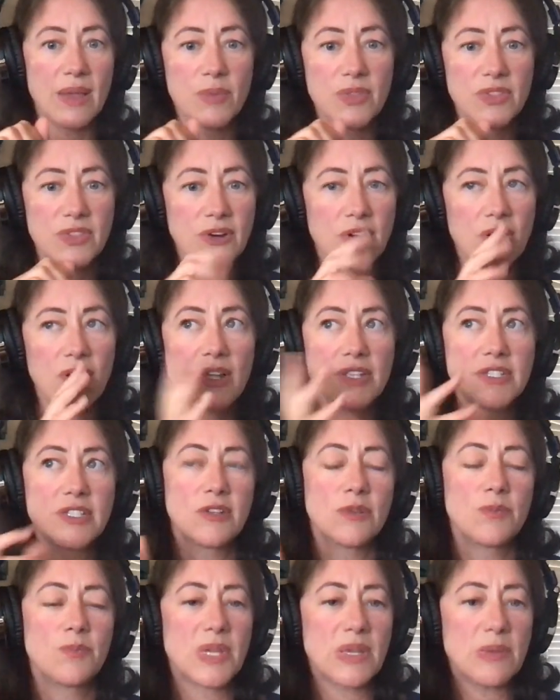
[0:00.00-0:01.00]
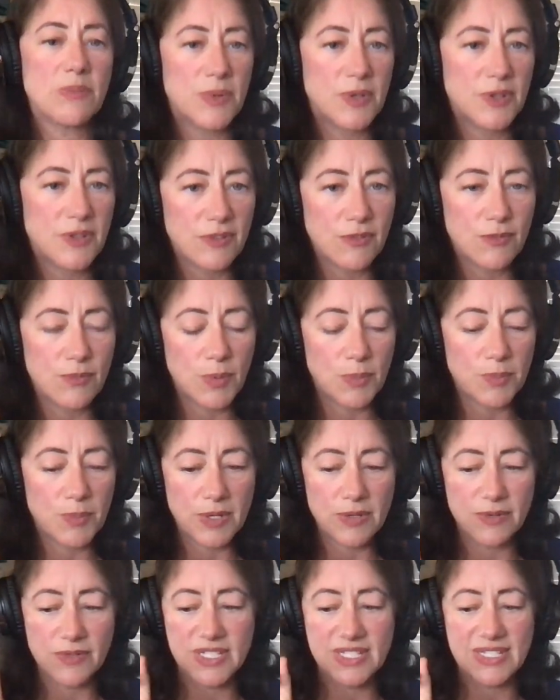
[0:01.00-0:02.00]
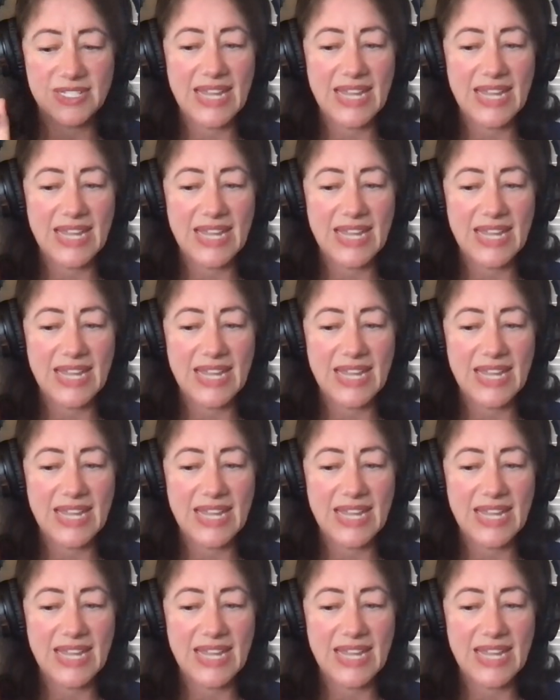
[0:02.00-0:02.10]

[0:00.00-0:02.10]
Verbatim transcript: but there are also people who've proposed